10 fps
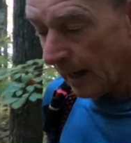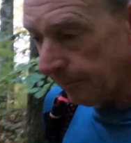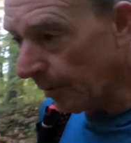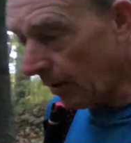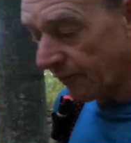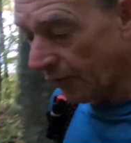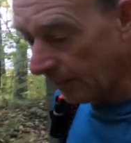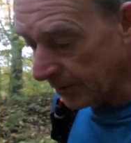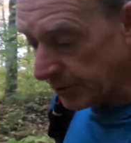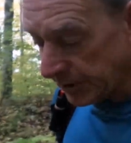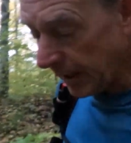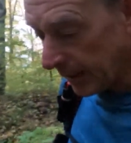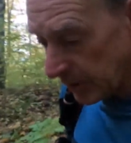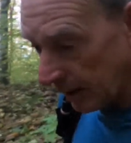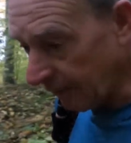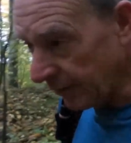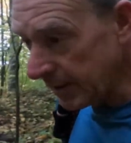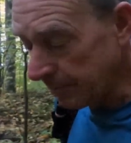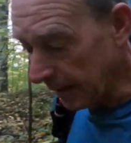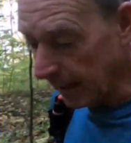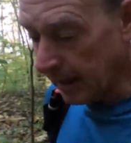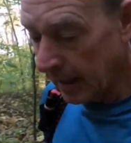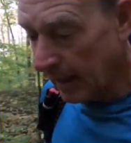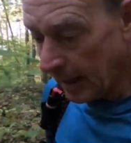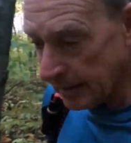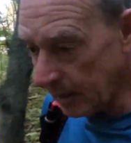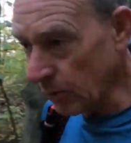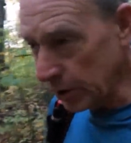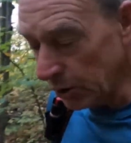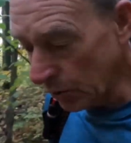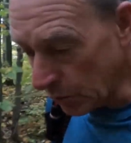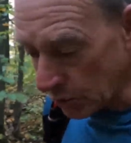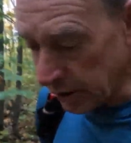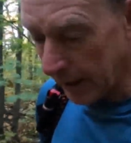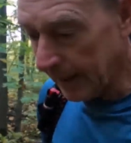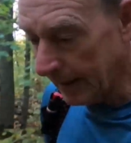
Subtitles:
I bought from the States off eBay, and they were used,